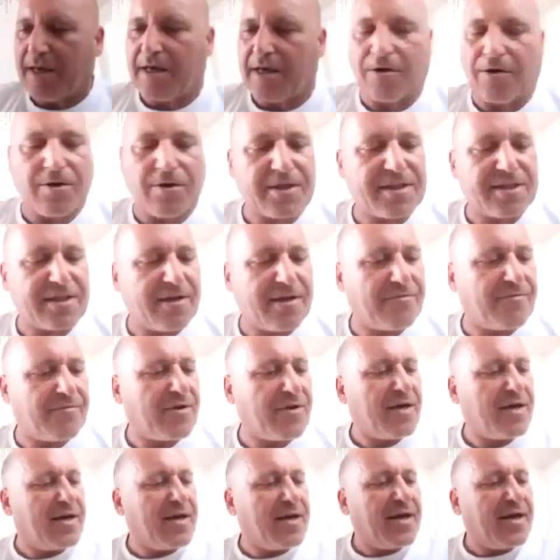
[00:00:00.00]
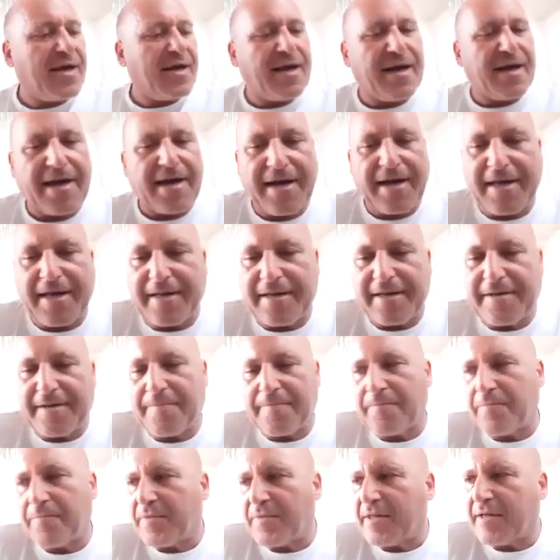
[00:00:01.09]
all that stuff. And
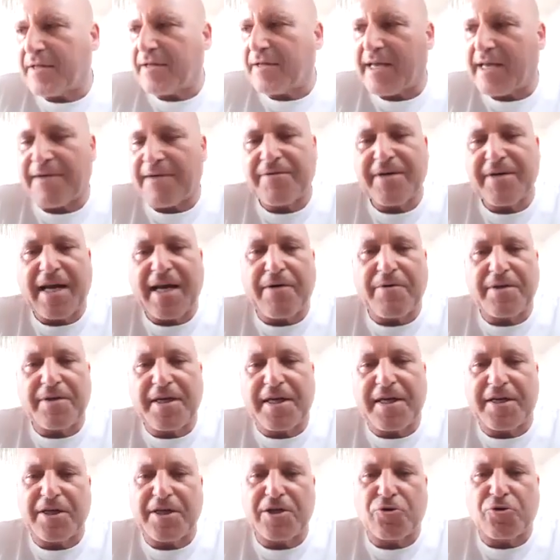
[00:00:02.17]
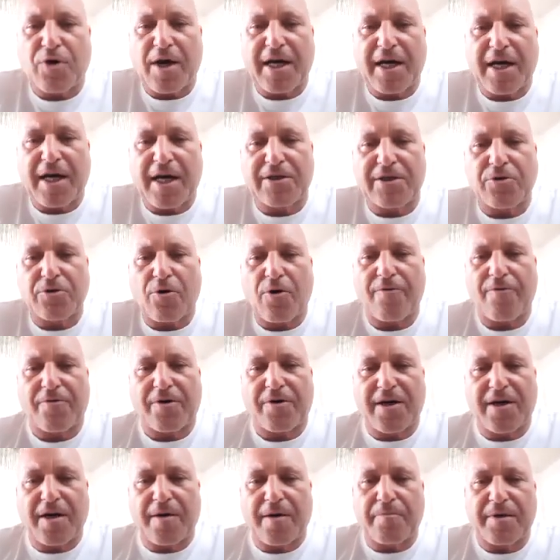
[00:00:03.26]
every now and then he tries to
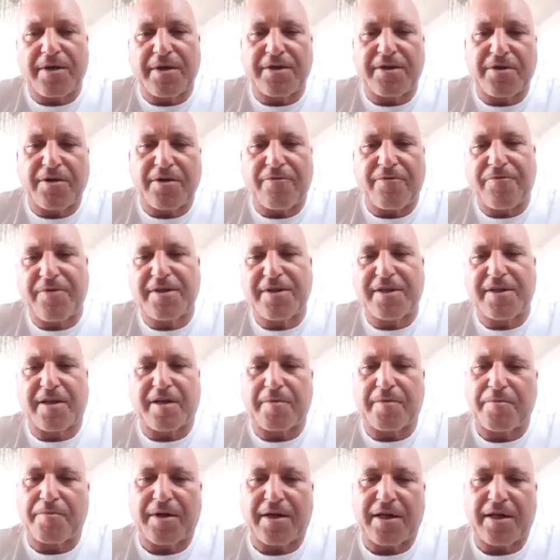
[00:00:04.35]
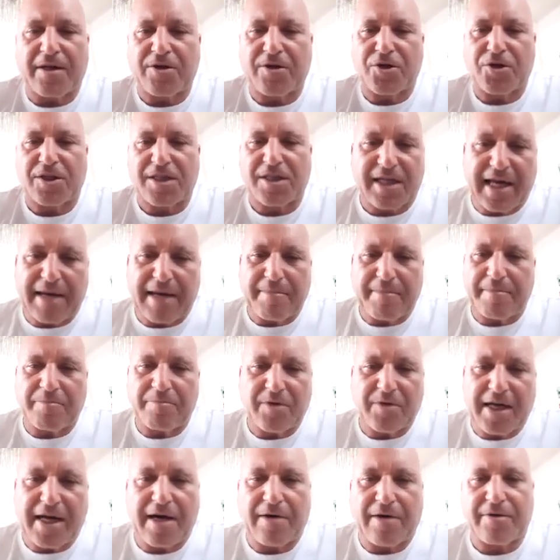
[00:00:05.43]
overcome me, physically, but I just slam him
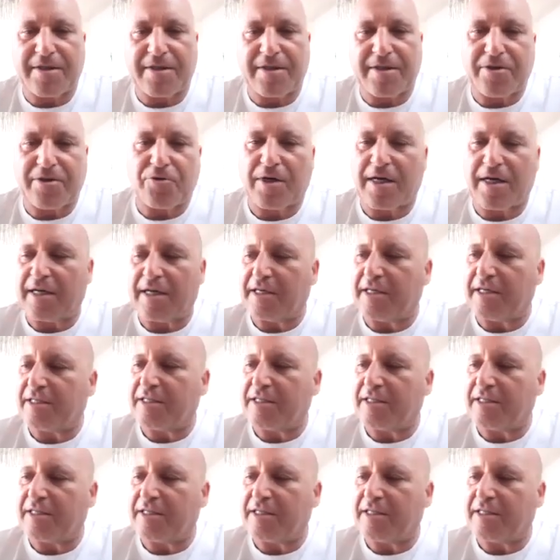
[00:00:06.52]
down and say, "You got to eat